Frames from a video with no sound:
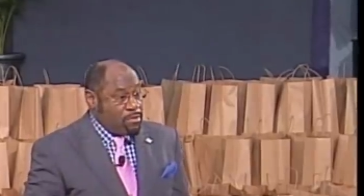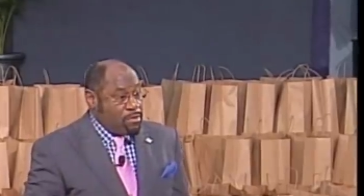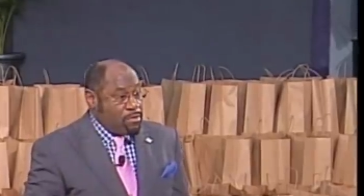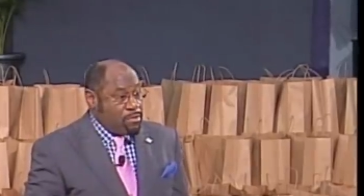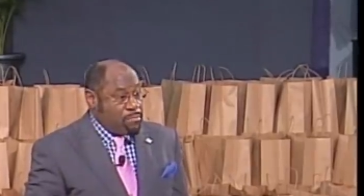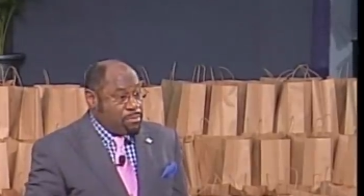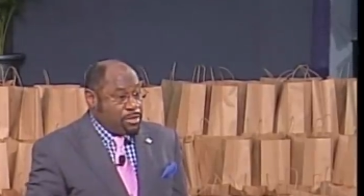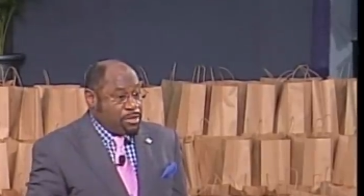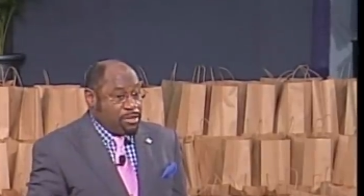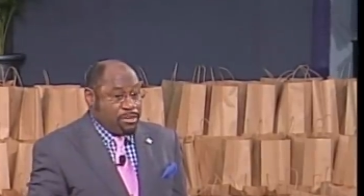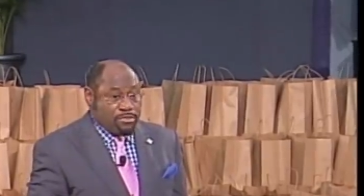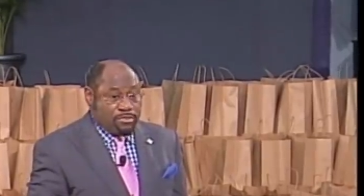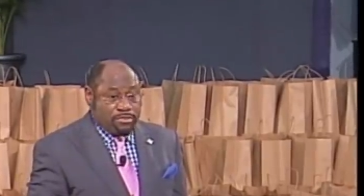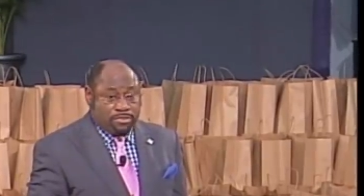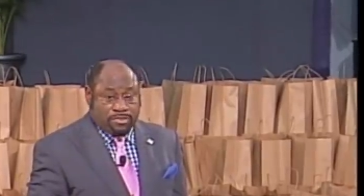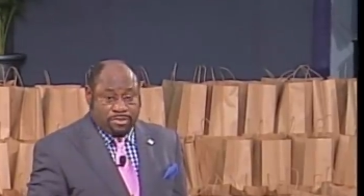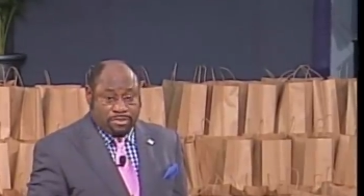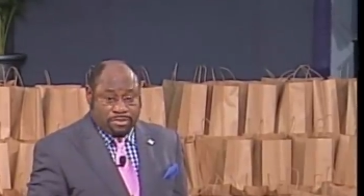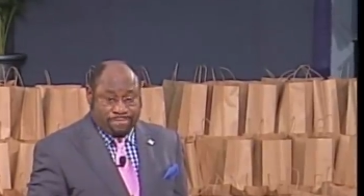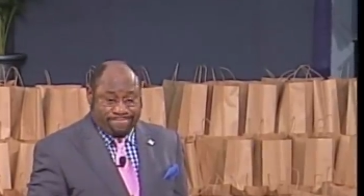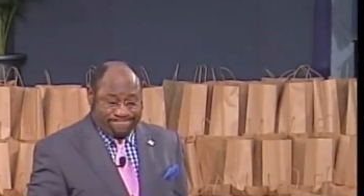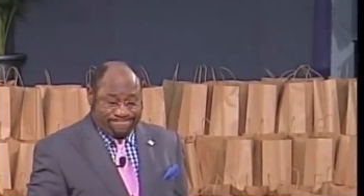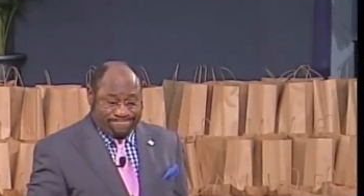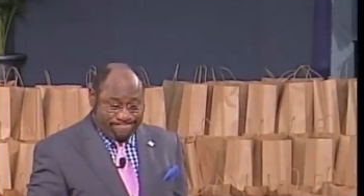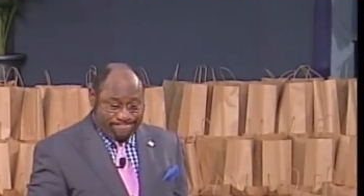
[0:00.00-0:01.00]

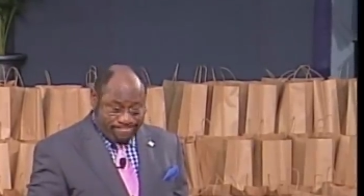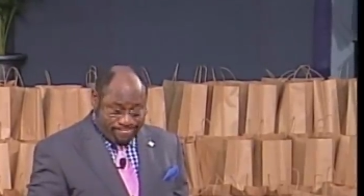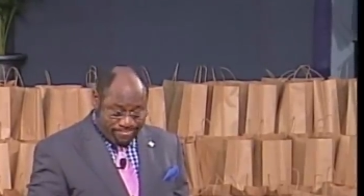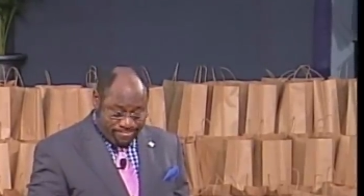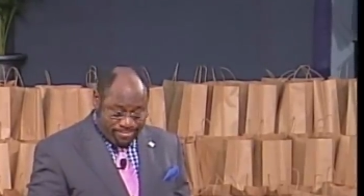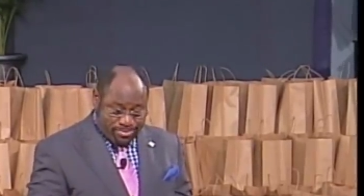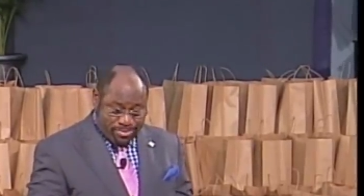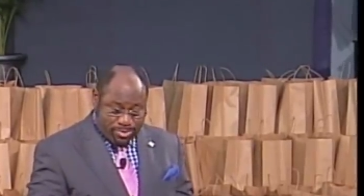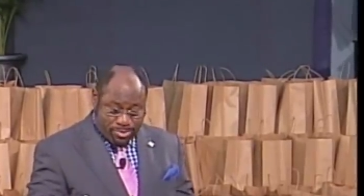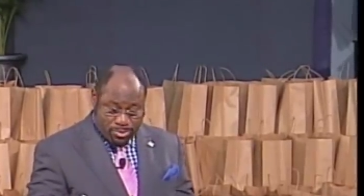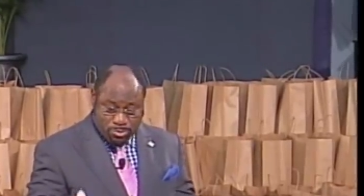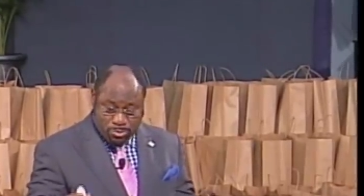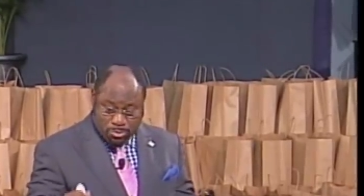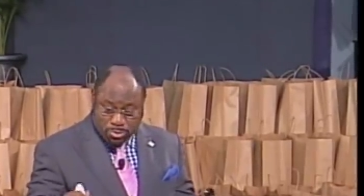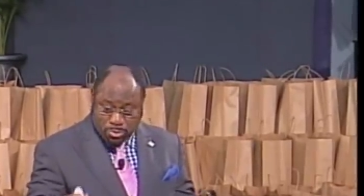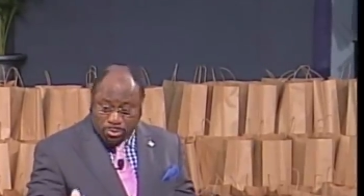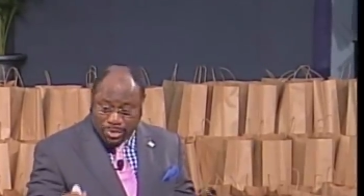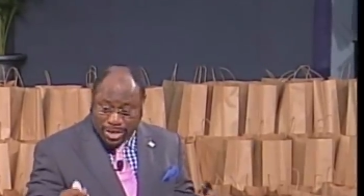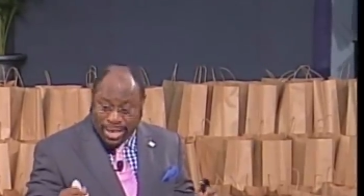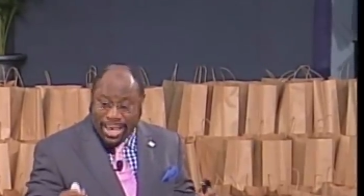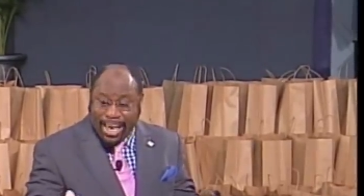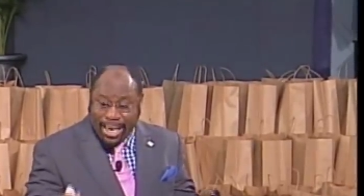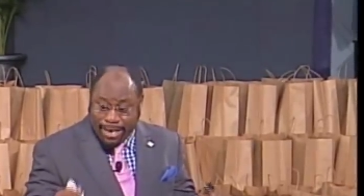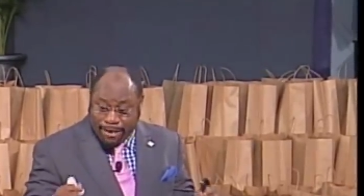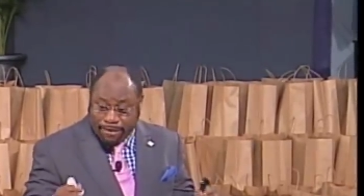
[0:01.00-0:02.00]
Because what we
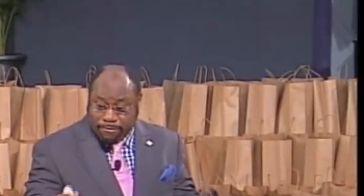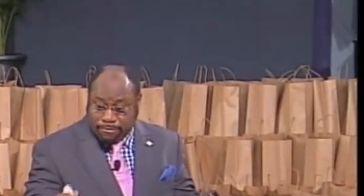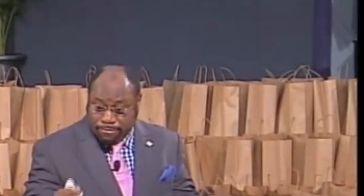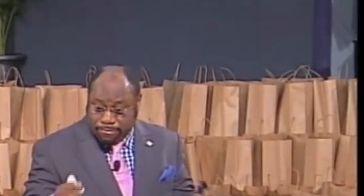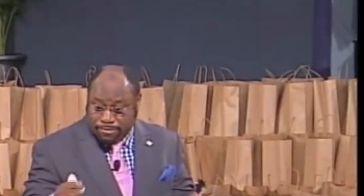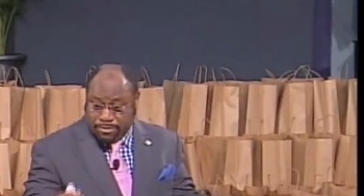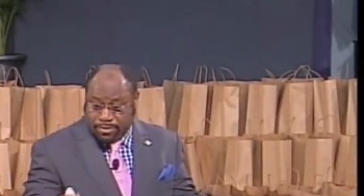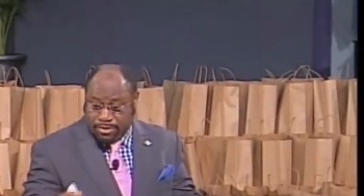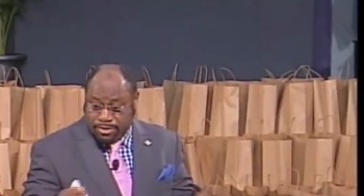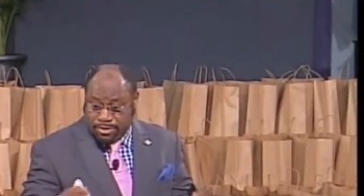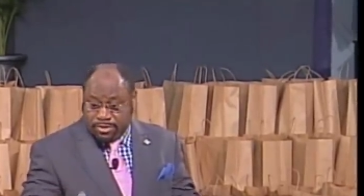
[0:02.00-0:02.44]
have